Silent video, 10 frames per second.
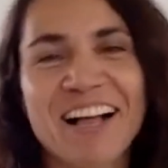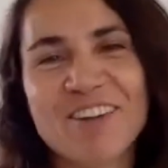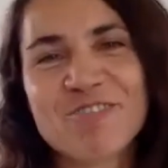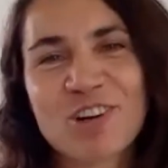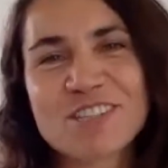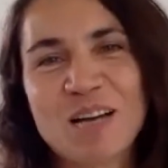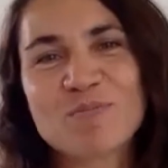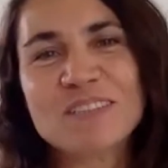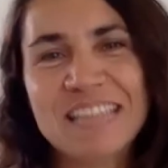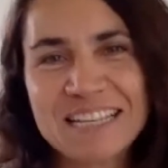For
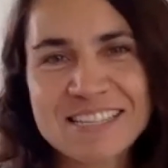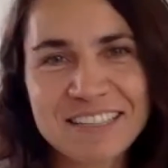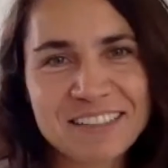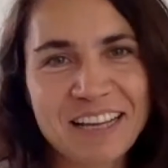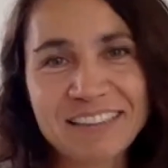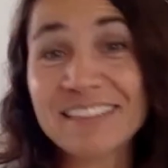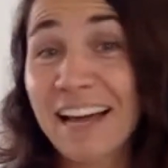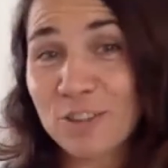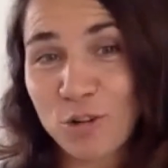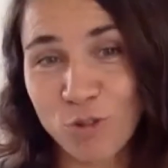example, last year at the
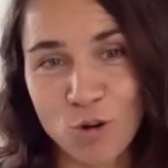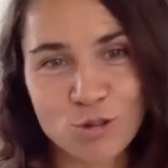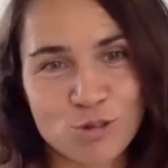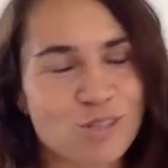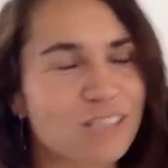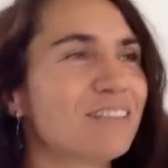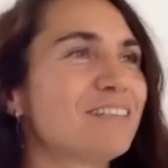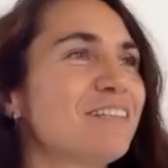end of August, indeed,